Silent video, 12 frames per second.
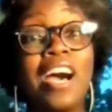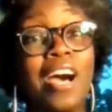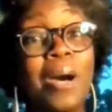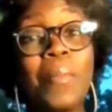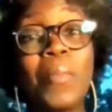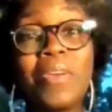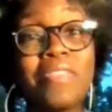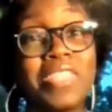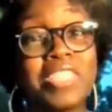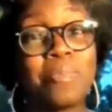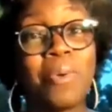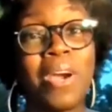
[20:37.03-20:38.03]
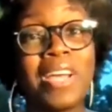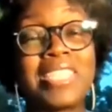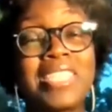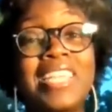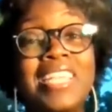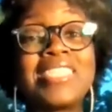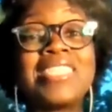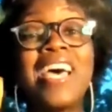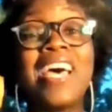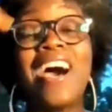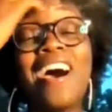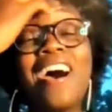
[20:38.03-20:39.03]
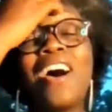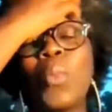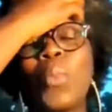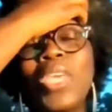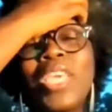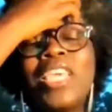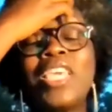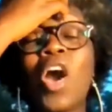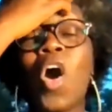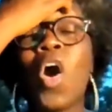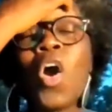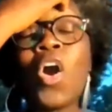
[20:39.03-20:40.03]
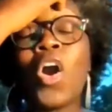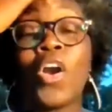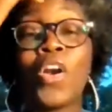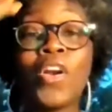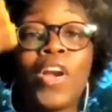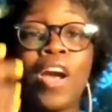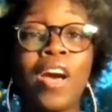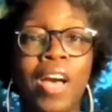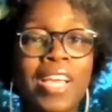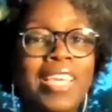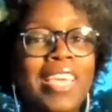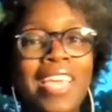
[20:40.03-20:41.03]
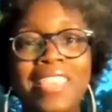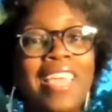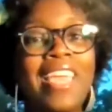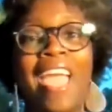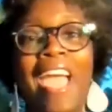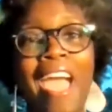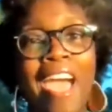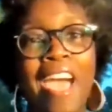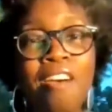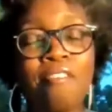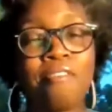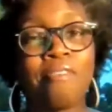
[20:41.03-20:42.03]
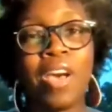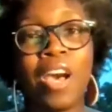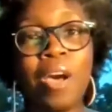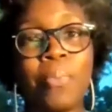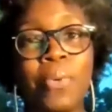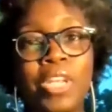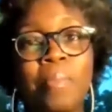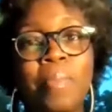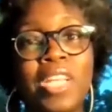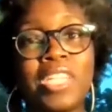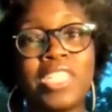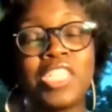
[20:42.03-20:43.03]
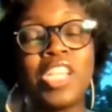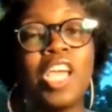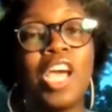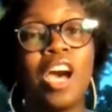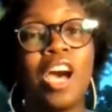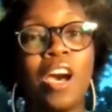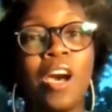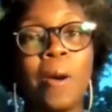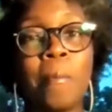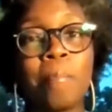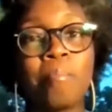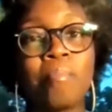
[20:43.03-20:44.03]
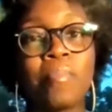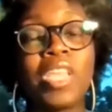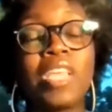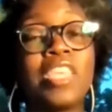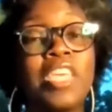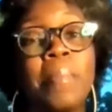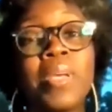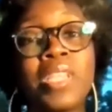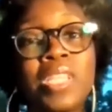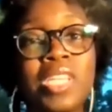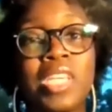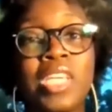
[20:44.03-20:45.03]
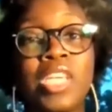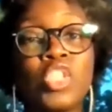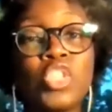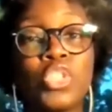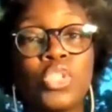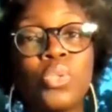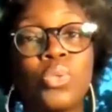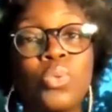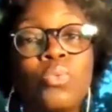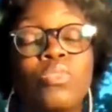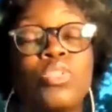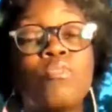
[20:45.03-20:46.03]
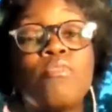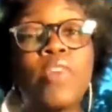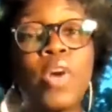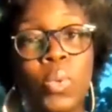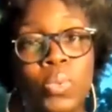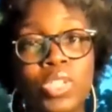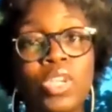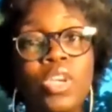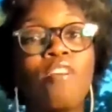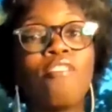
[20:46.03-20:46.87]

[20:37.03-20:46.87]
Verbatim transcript: um, with this process. Uh, we are, uh, again, they have uh, pretty much um, the ability to, to vote